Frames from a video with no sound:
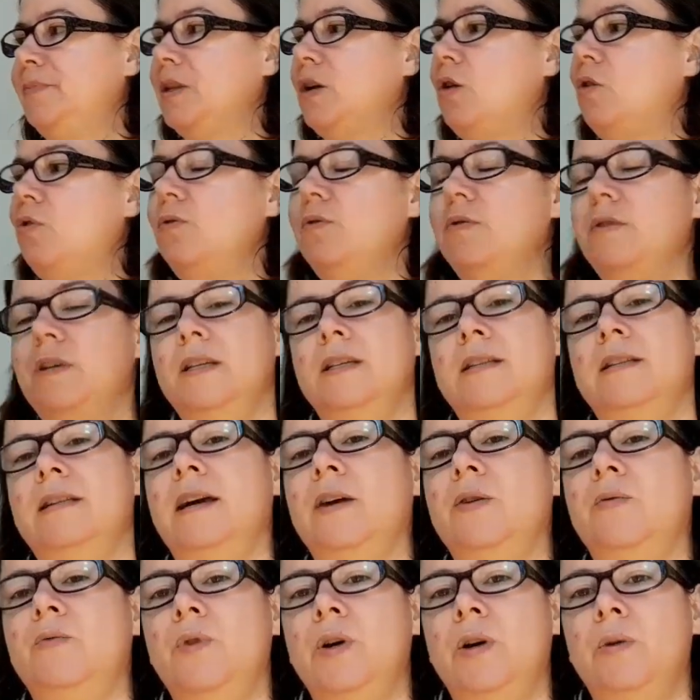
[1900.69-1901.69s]
All this
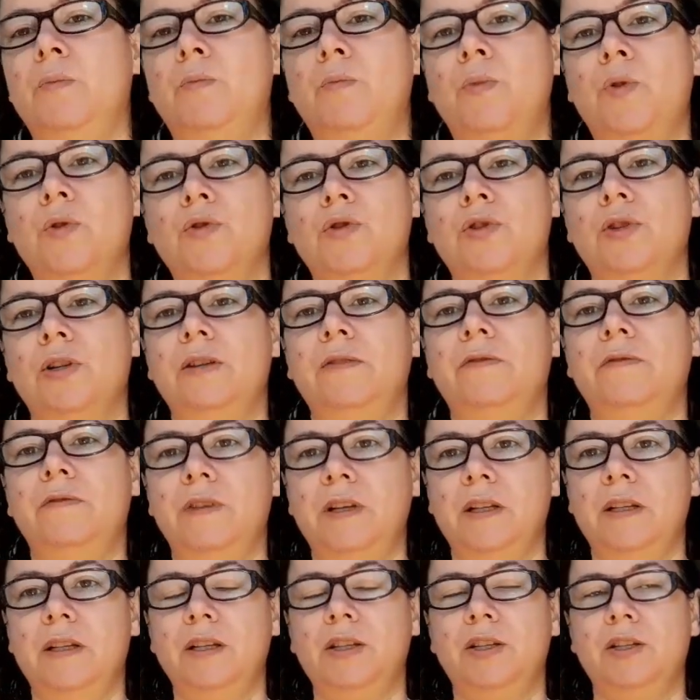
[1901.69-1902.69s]
like were mostly
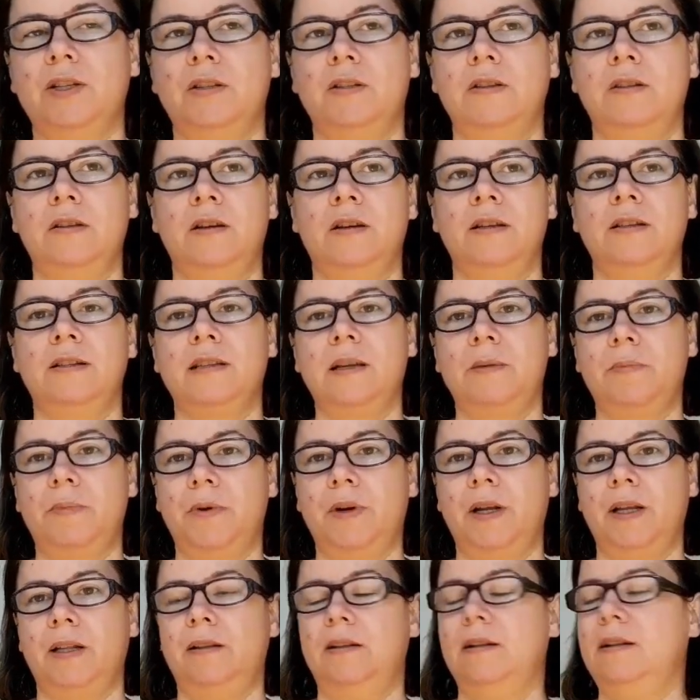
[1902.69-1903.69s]
finished
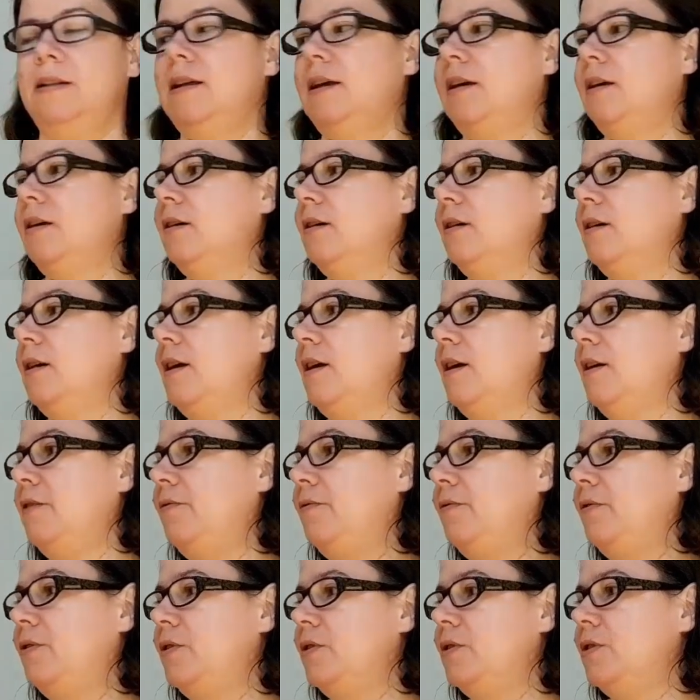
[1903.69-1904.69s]
separately, like
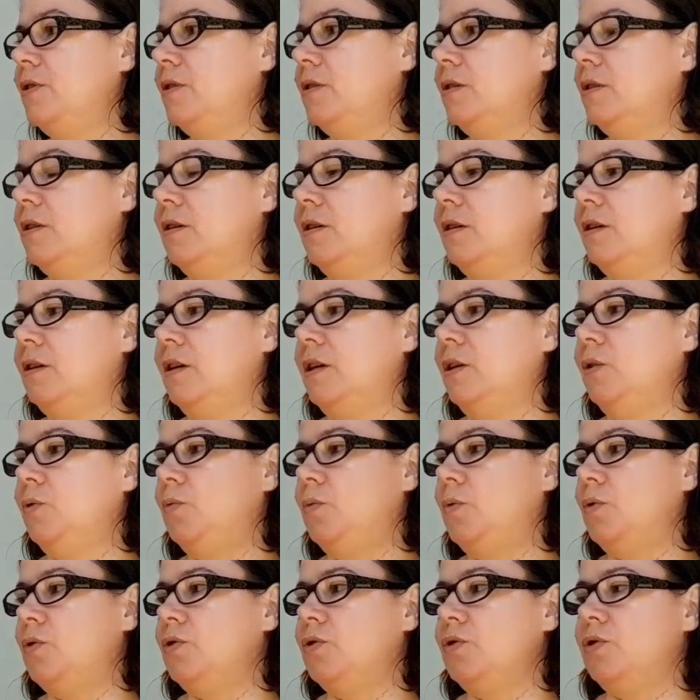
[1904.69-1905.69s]
first it
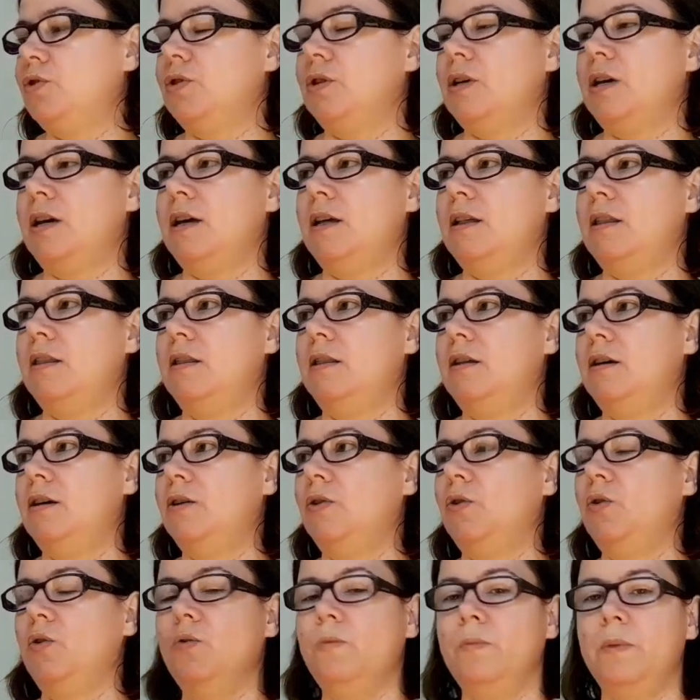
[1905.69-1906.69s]
was the
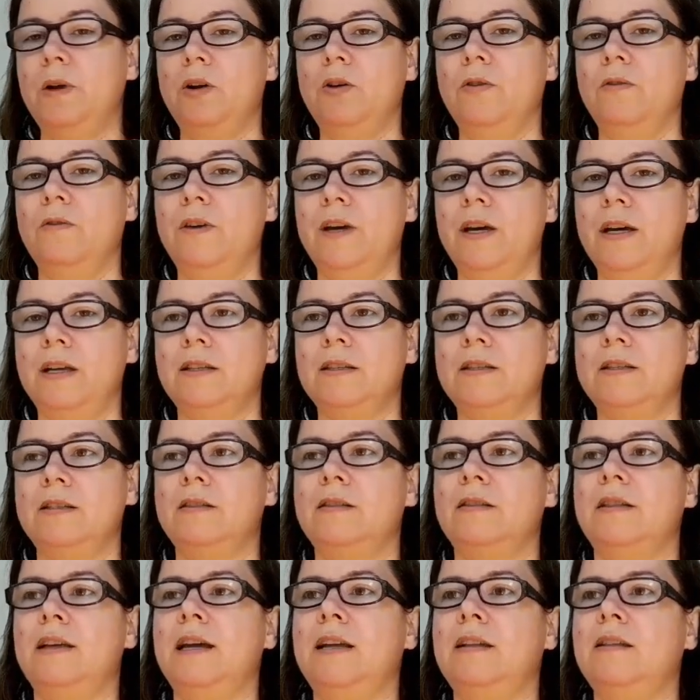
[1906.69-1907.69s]
Klumelo
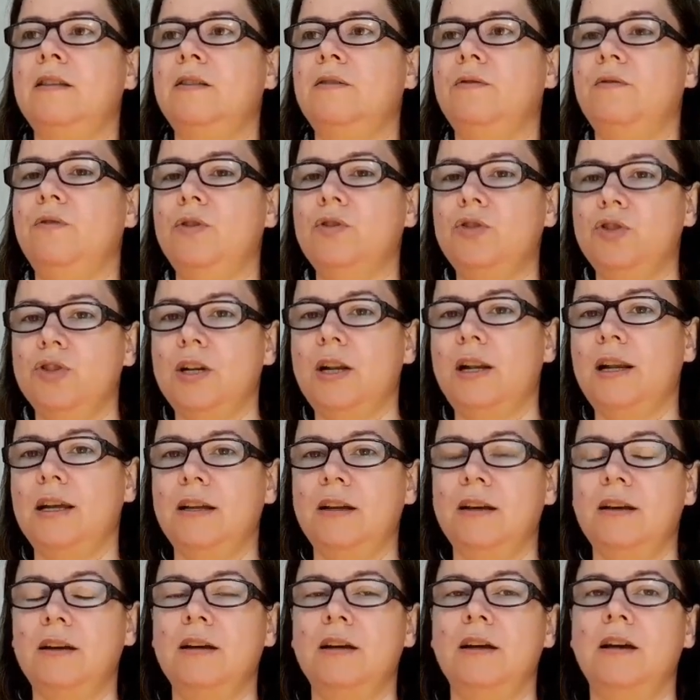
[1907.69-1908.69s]
vest, then the
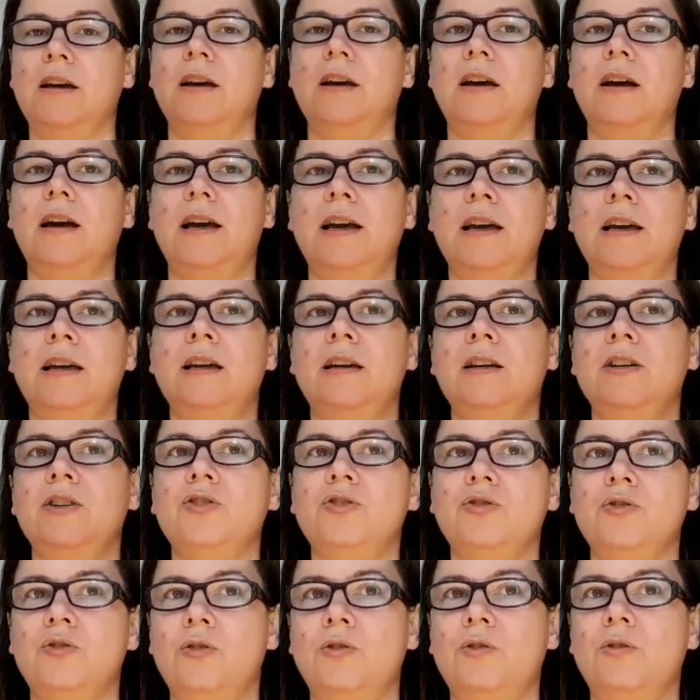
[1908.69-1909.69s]
Vozzala
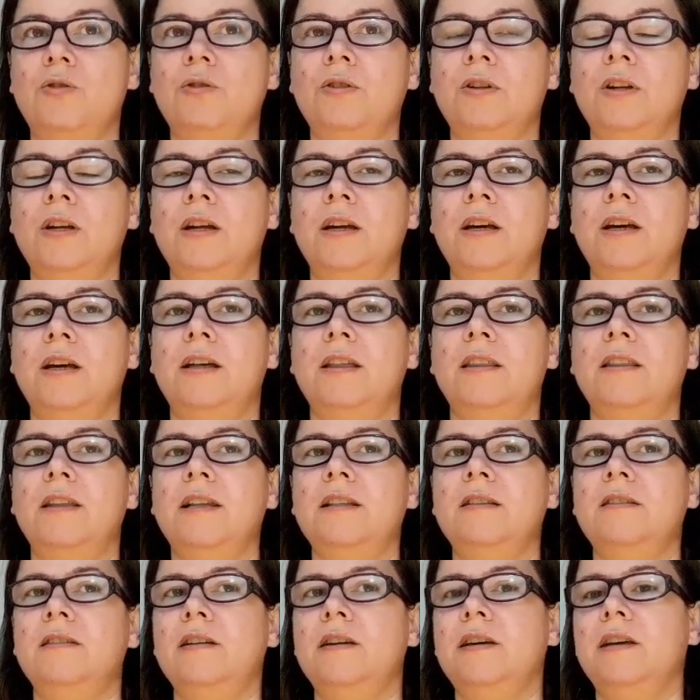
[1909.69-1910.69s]
shawl,
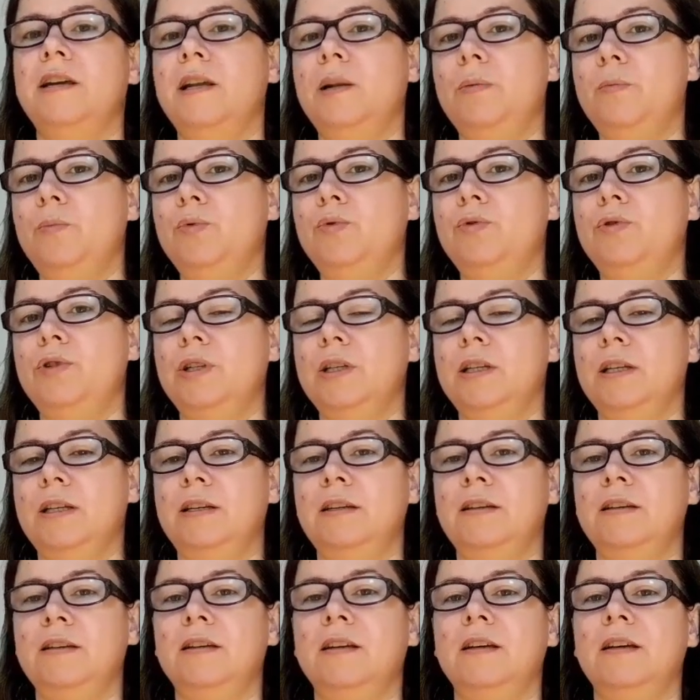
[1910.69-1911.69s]
then the
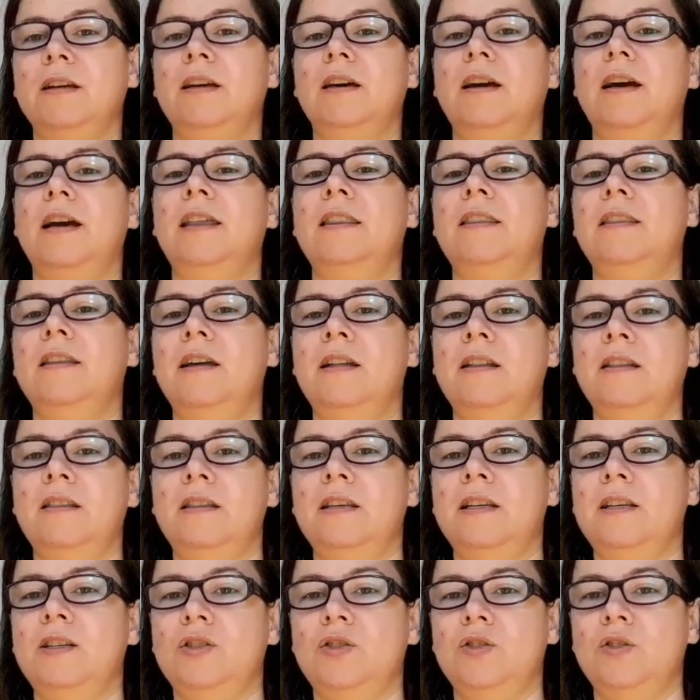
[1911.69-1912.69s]
Hilputi, and then
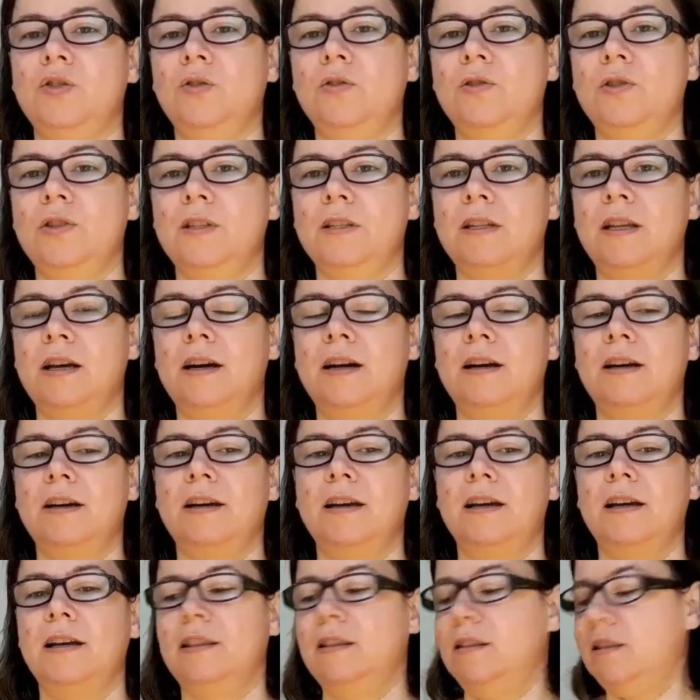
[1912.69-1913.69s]
this Tolsta,
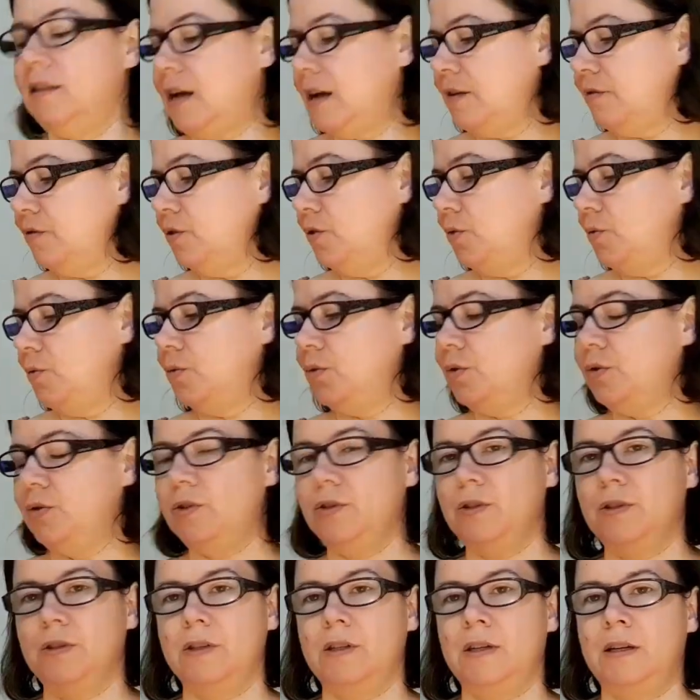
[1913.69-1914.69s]
and
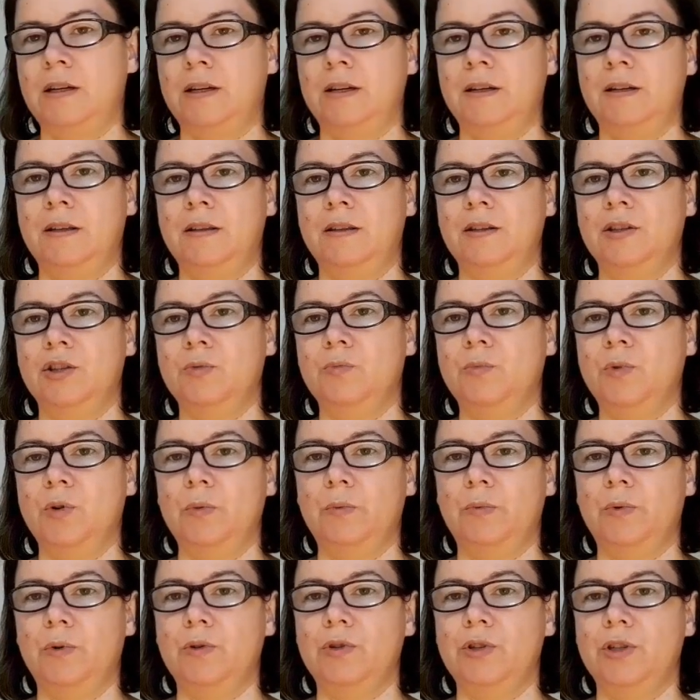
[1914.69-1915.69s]
afterwards the small
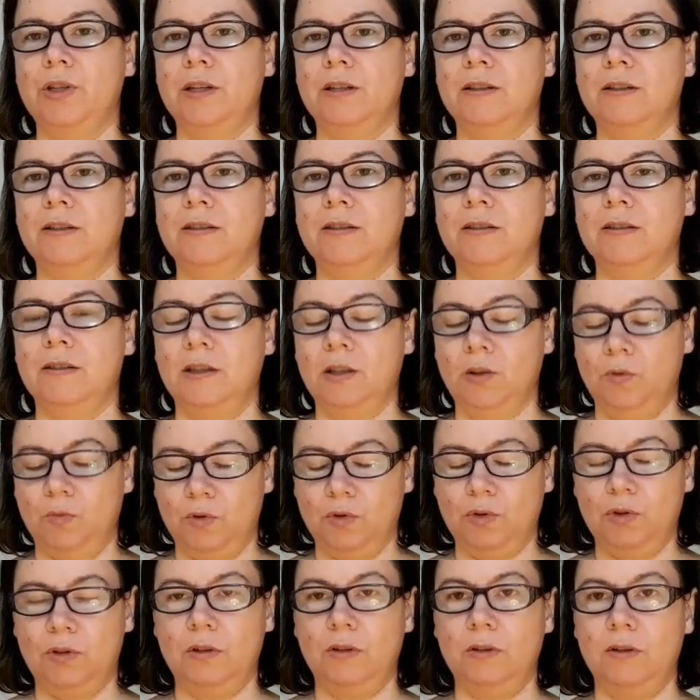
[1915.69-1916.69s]
projects. It
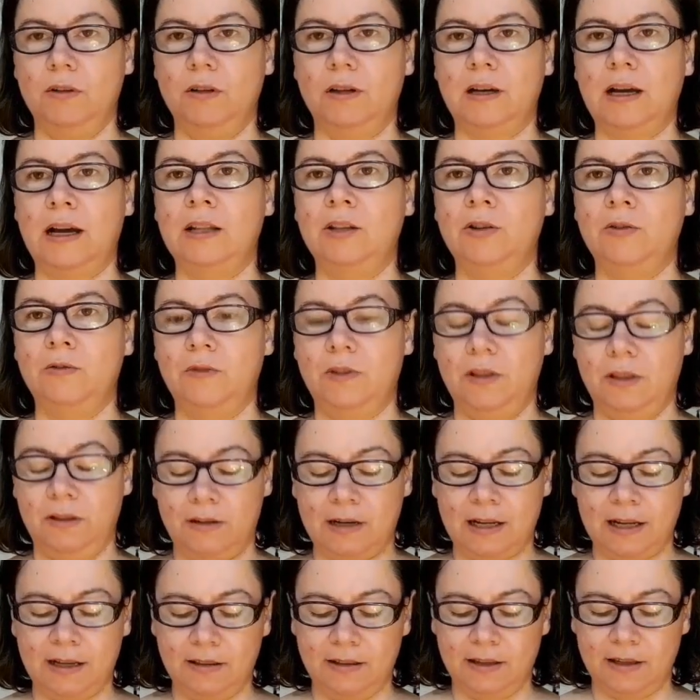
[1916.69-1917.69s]
was kind of
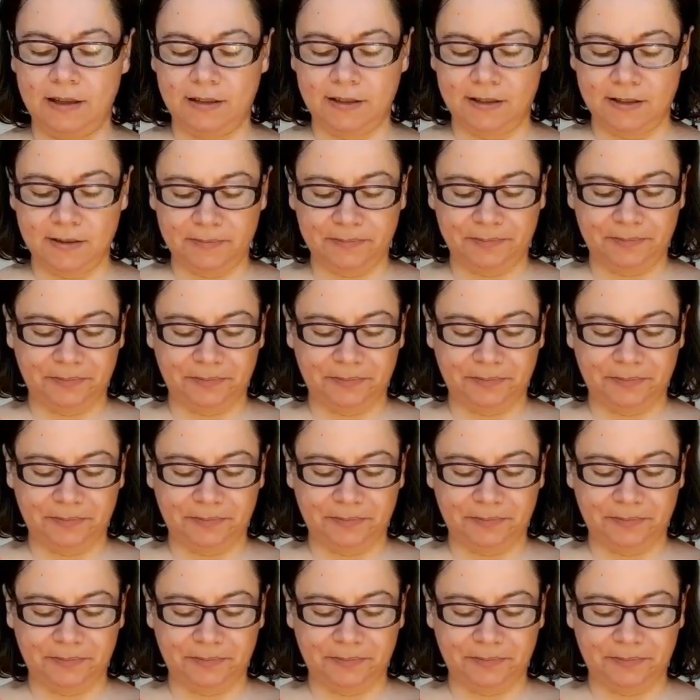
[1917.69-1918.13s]
like this.